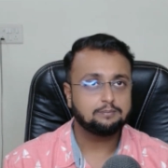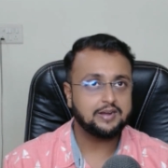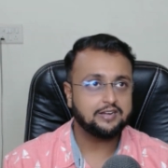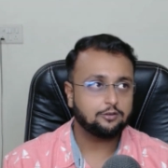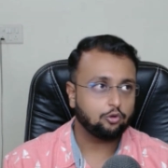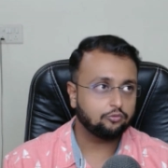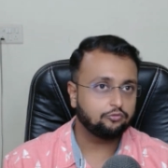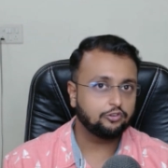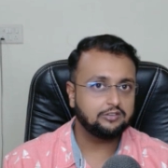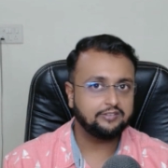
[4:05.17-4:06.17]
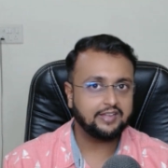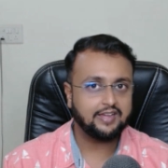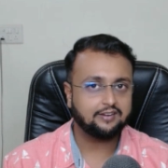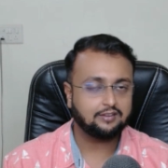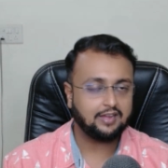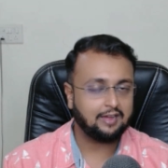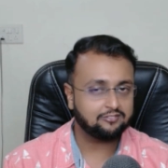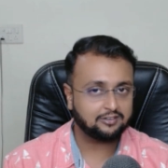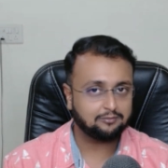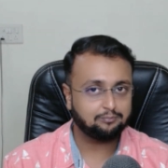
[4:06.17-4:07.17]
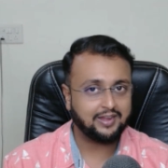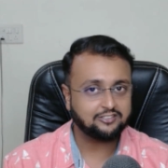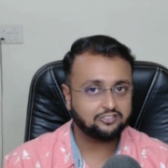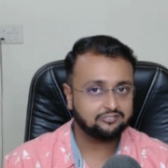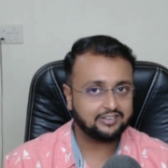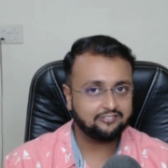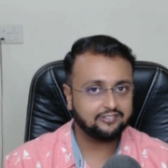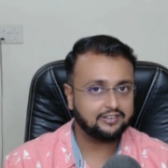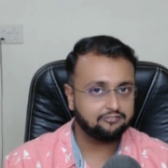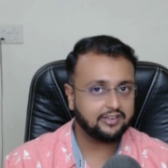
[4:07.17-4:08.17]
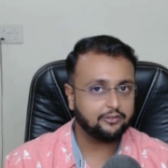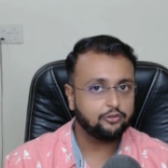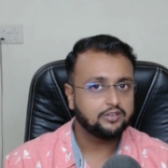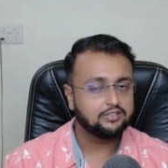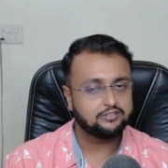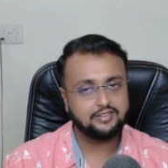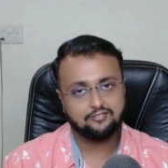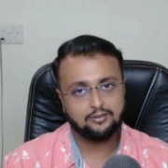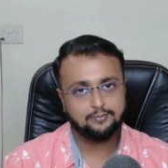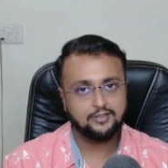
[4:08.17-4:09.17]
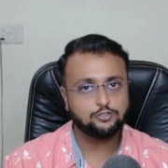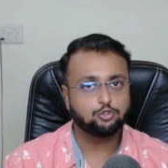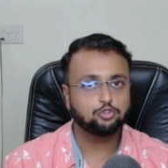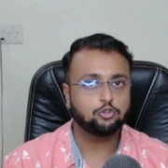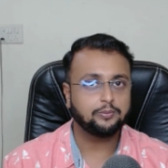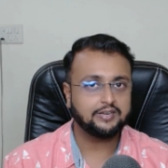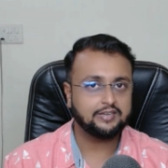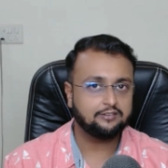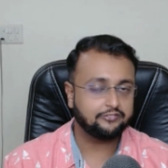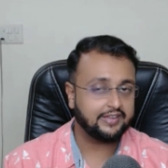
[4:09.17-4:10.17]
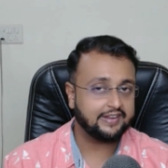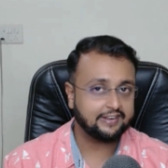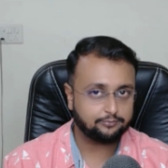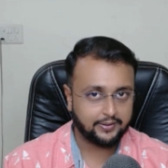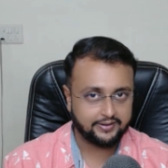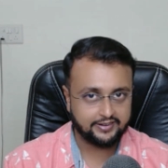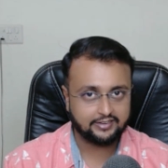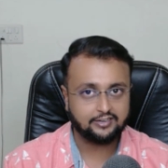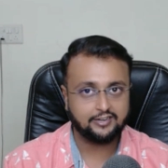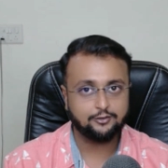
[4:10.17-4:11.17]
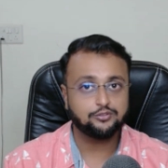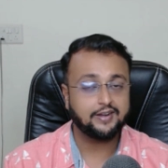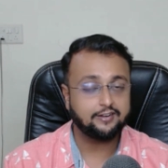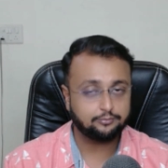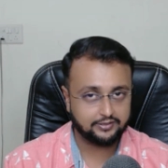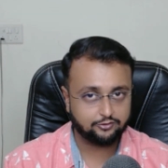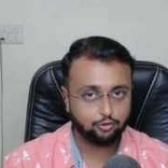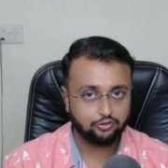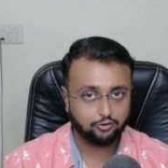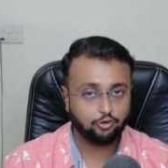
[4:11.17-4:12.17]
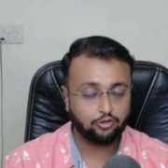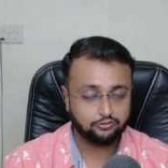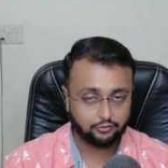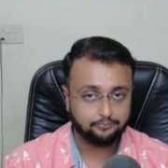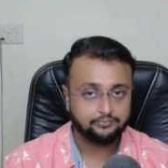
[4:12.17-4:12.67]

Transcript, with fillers: but hopefully we are after march 2025 there will be a huge opening we are expecting into that space also